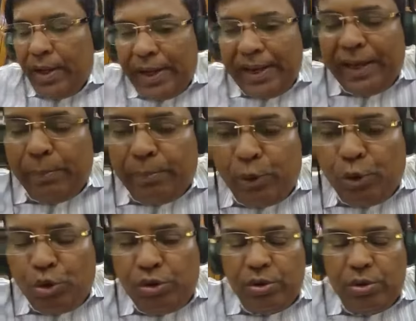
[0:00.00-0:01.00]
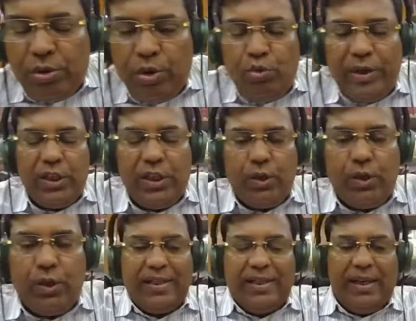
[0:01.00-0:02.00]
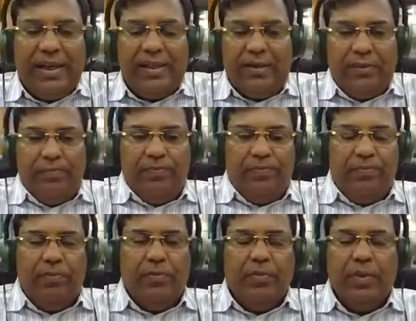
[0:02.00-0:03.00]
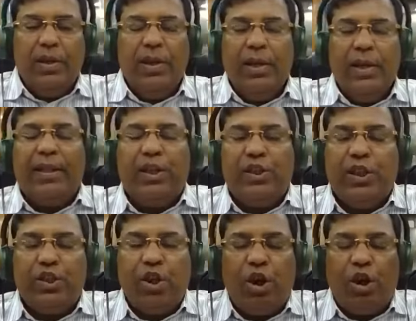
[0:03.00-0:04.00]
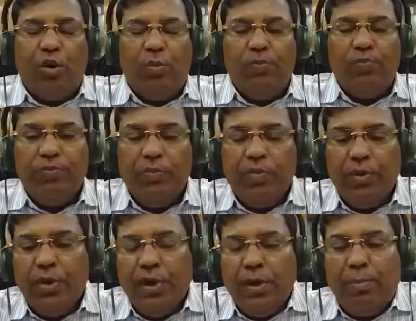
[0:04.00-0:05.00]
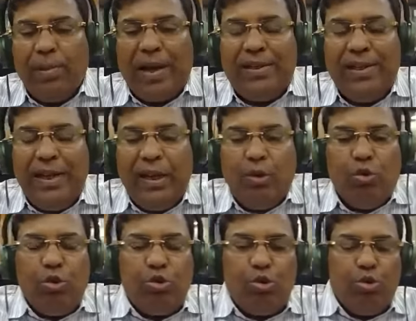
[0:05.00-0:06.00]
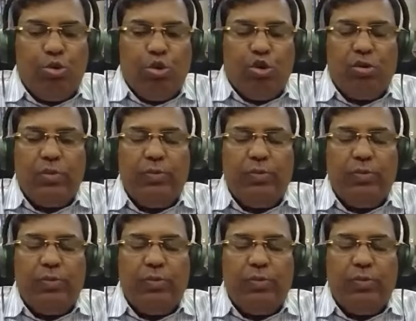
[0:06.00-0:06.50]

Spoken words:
refused to execute the sale date. And this is how party A goes to court